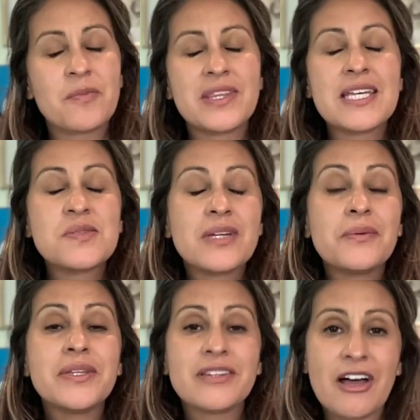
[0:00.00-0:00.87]
But that's what I
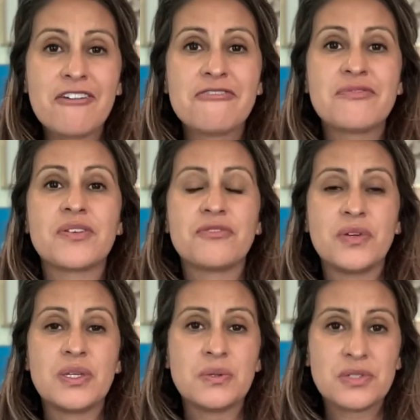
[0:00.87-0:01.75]
would love for
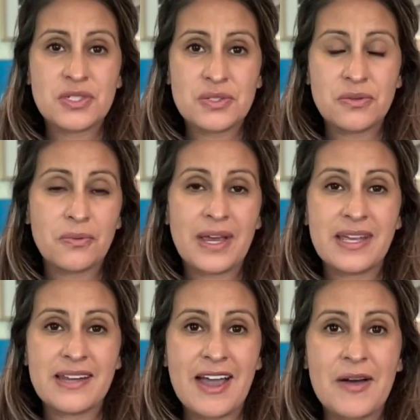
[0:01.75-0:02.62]
you to do
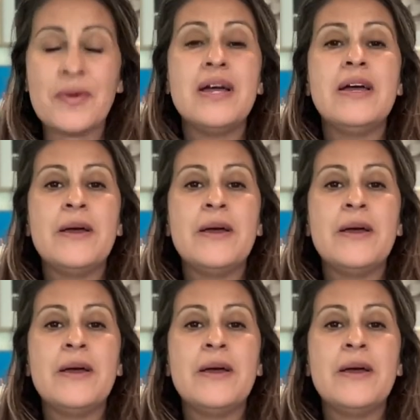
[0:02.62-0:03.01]
right now.